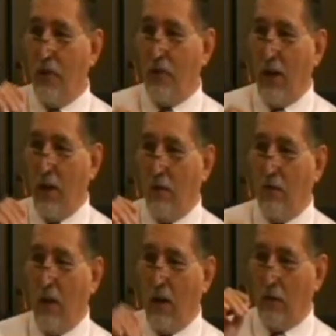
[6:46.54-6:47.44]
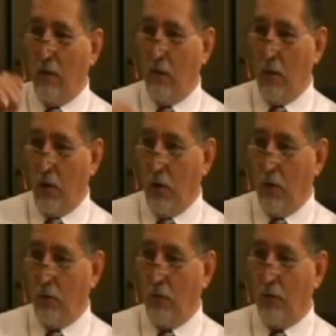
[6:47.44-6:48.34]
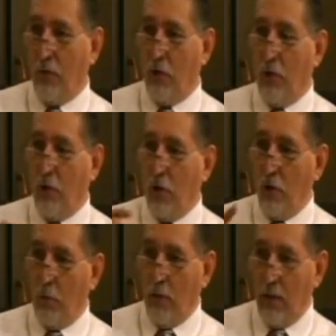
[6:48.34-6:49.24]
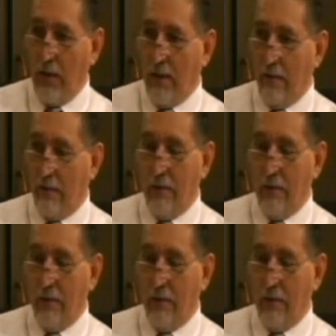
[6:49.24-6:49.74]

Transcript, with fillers: shall follow, those who believe. who believe.